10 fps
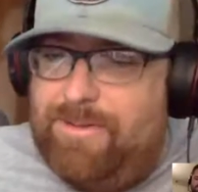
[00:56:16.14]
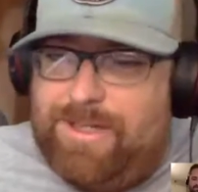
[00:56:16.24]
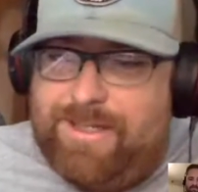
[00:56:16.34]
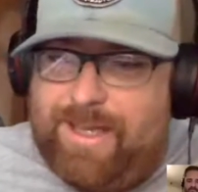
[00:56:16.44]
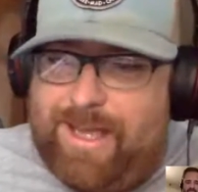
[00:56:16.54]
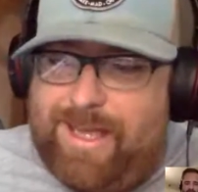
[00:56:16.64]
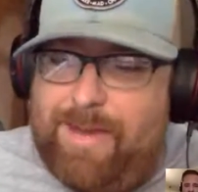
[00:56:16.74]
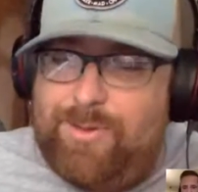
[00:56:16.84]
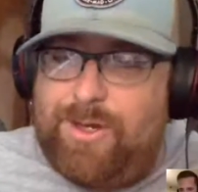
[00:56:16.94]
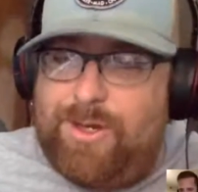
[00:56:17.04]
which is like a
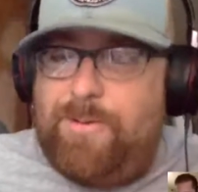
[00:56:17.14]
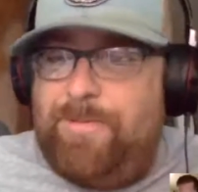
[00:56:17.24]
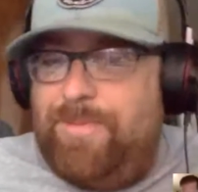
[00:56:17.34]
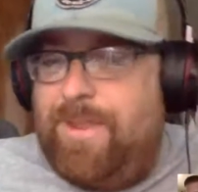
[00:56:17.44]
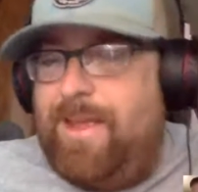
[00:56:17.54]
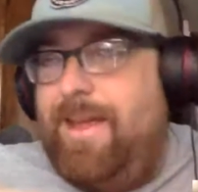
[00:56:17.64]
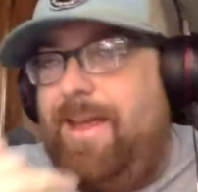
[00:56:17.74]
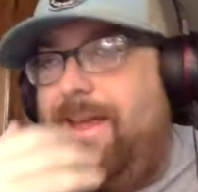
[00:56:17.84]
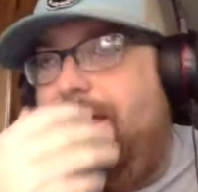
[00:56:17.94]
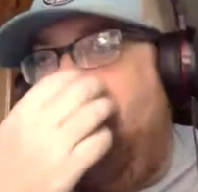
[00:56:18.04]
game show.
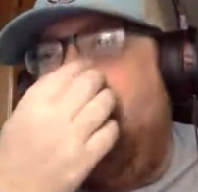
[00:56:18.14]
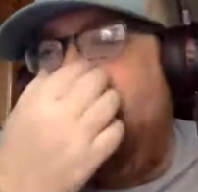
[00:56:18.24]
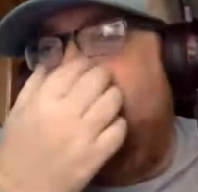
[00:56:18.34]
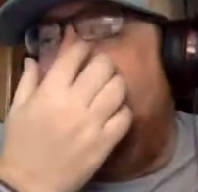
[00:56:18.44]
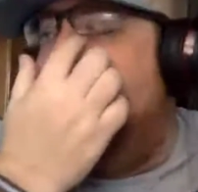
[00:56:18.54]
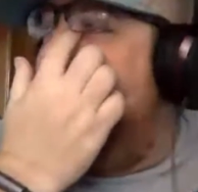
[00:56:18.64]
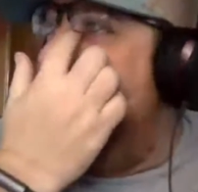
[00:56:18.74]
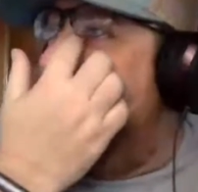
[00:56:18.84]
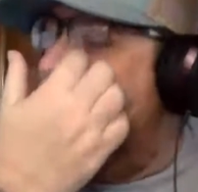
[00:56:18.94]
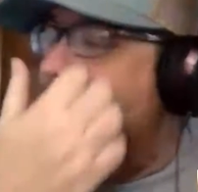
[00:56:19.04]
And
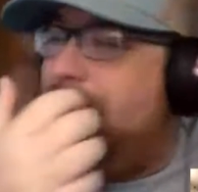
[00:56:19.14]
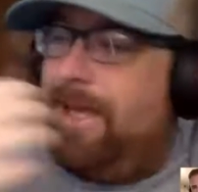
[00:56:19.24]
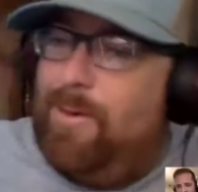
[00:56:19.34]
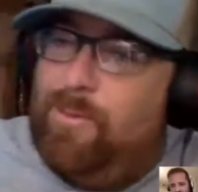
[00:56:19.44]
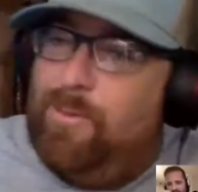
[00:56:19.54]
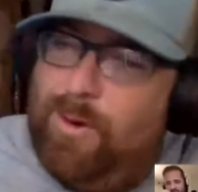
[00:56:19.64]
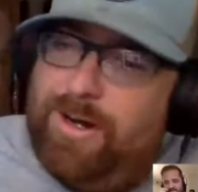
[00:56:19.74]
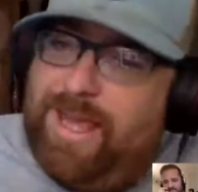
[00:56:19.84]
it's like a word